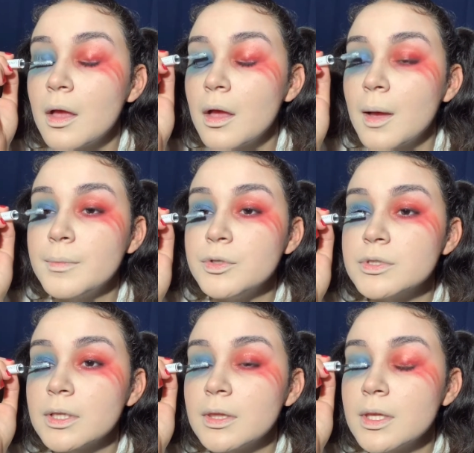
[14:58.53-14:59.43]
I'm
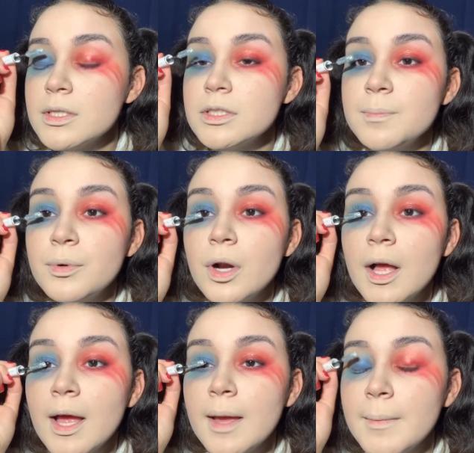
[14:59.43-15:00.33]
using this to
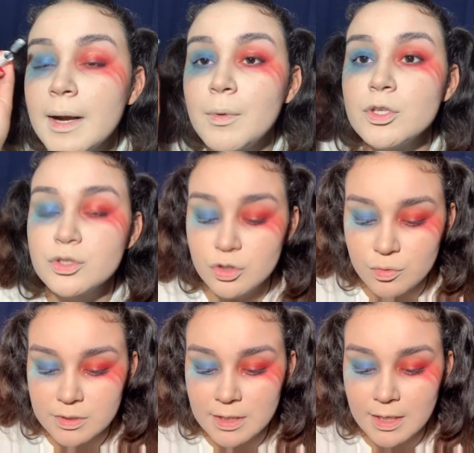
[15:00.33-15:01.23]
prime, and I'm also
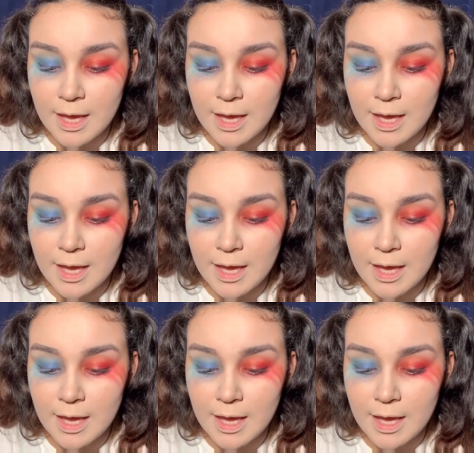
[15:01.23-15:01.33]
using